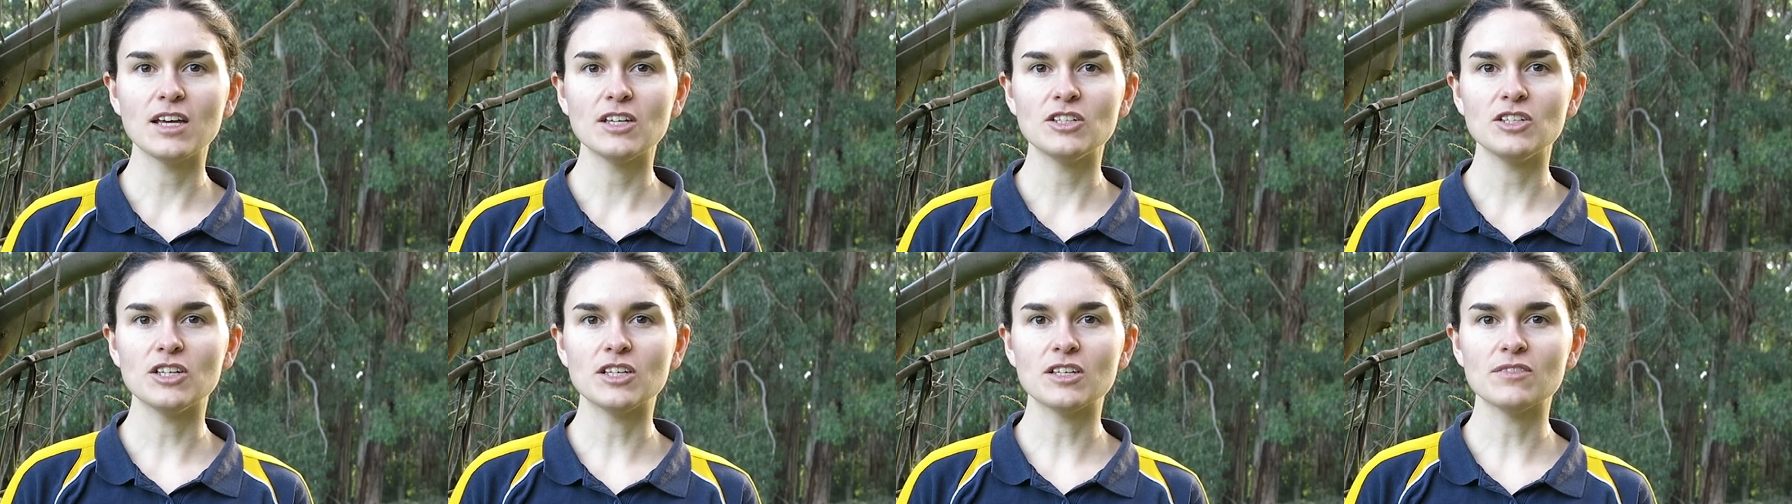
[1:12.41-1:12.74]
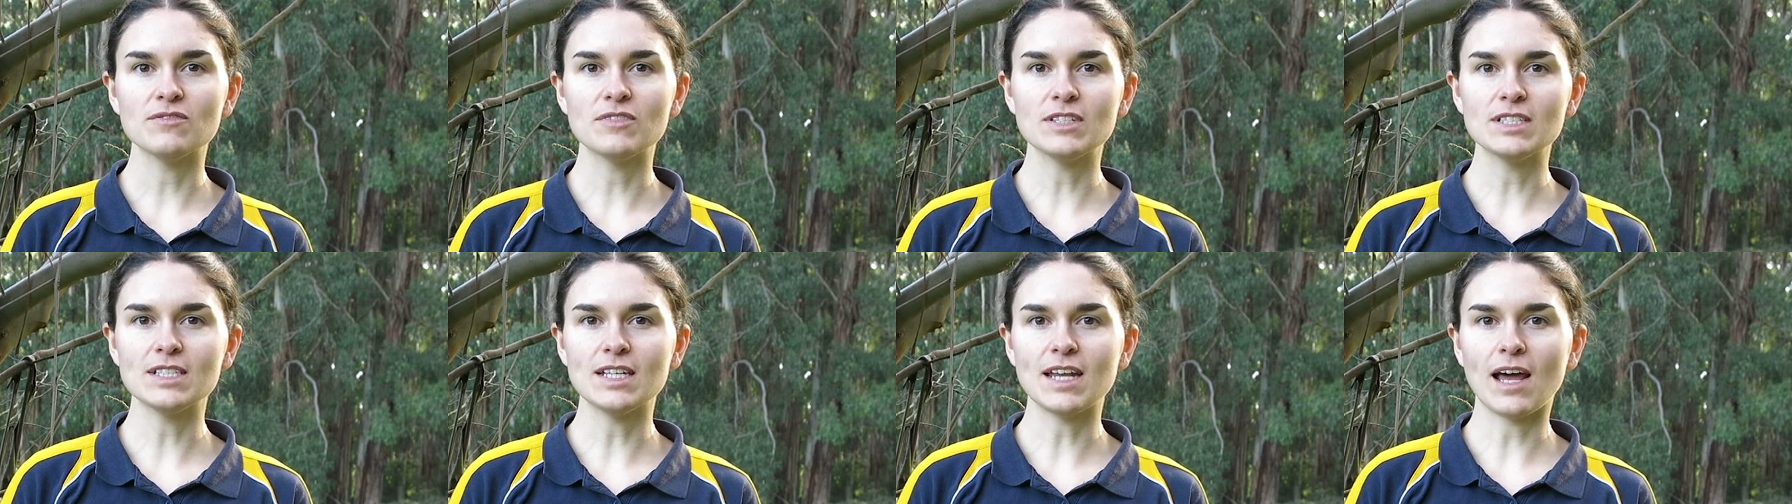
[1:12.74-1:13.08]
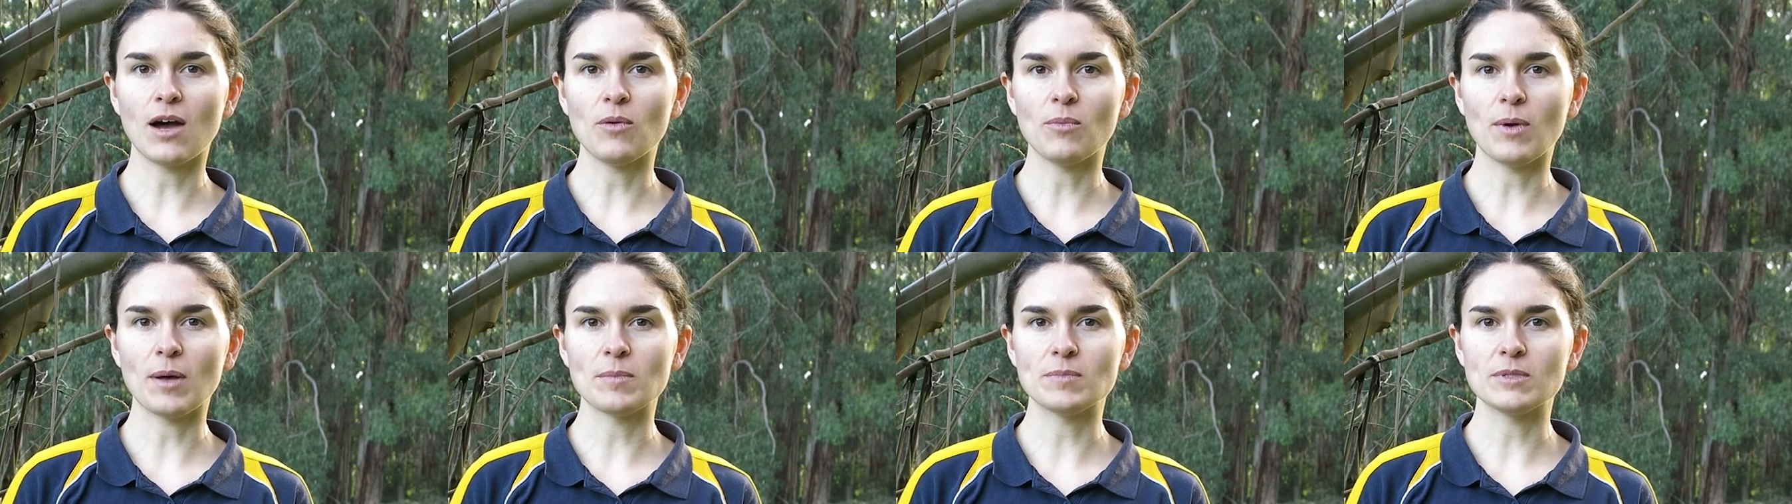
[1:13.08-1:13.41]
you can visit
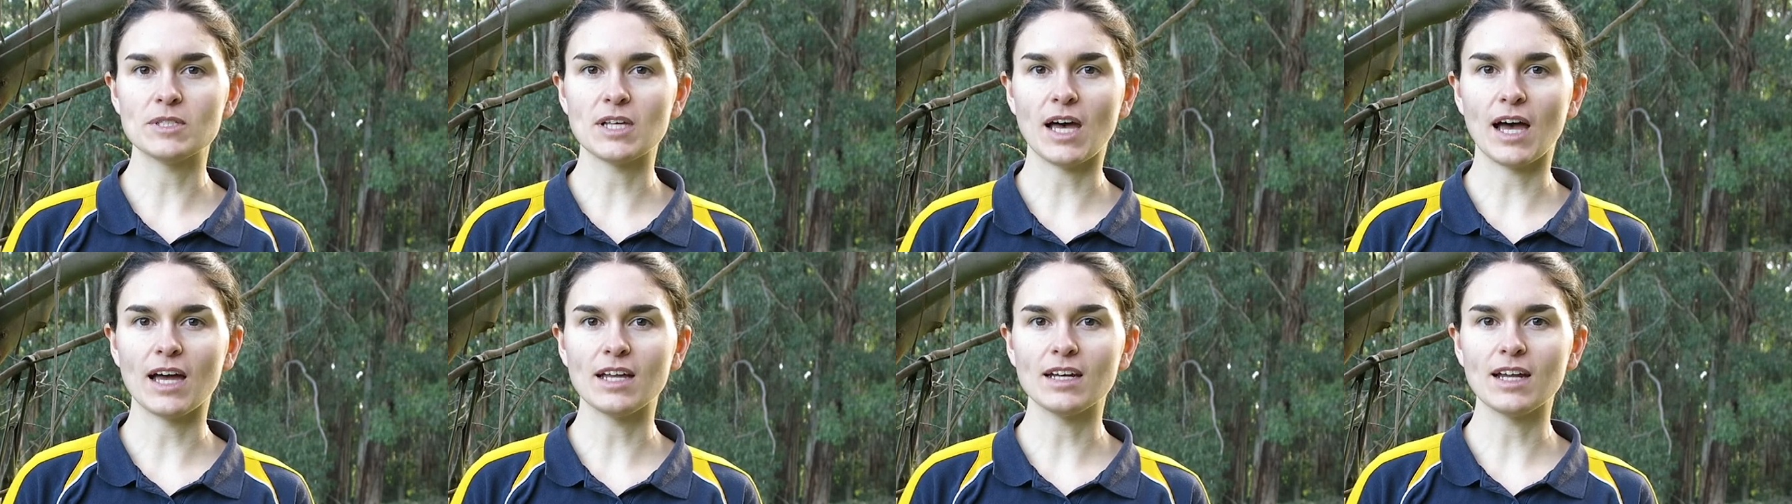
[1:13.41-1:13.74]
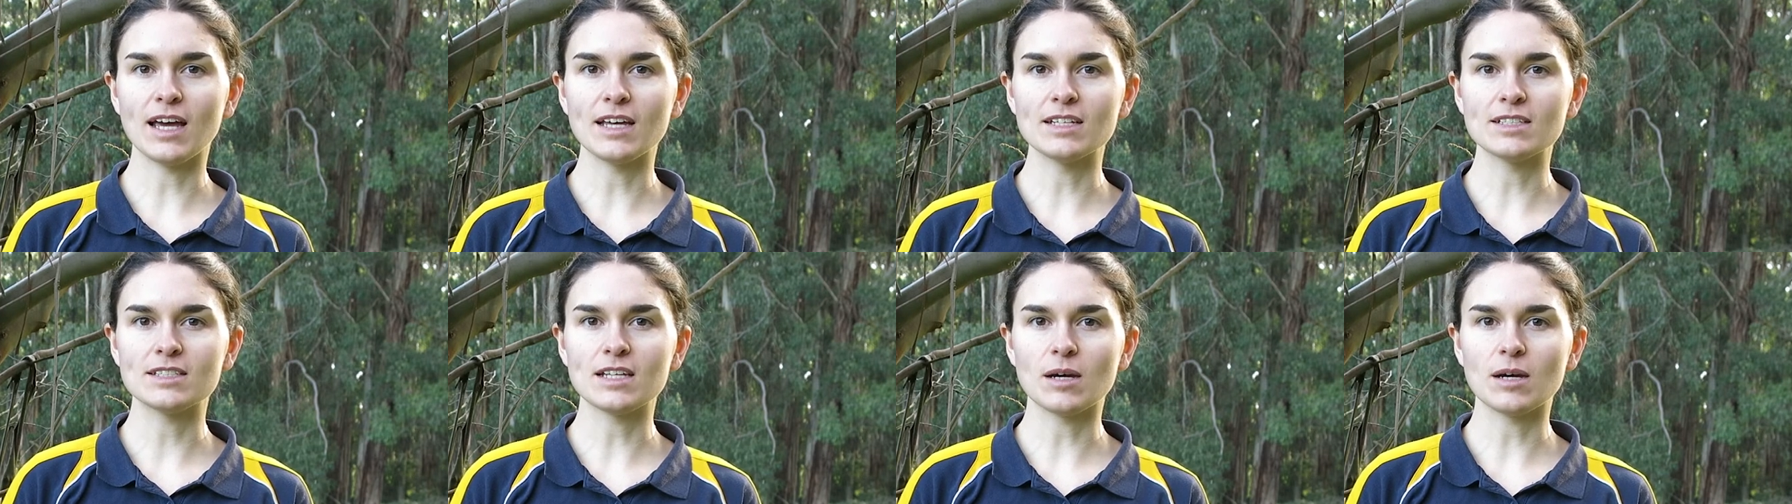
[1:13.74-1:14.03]
our website at